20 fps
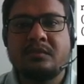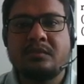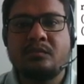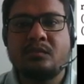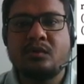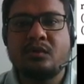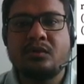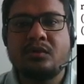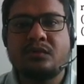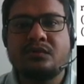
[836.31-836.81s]

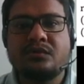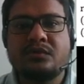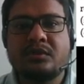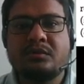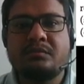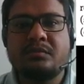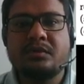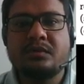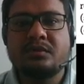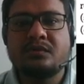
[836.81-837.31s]
mod of z
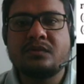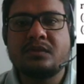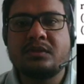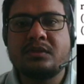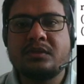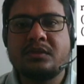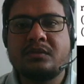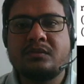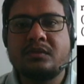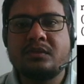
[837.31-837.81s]
plus
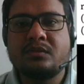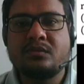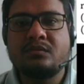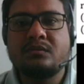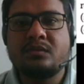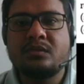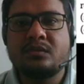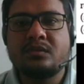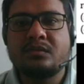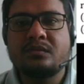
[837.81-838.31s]
1 equal to
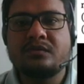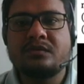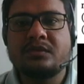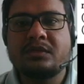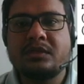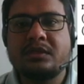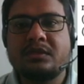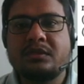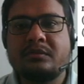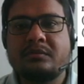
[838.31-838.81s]
mod of
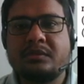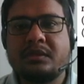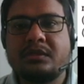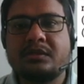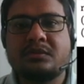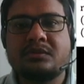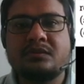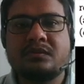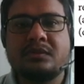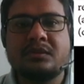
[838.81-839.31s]
z
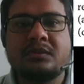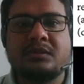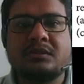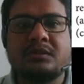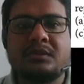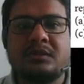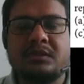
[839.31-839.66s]
minus 1.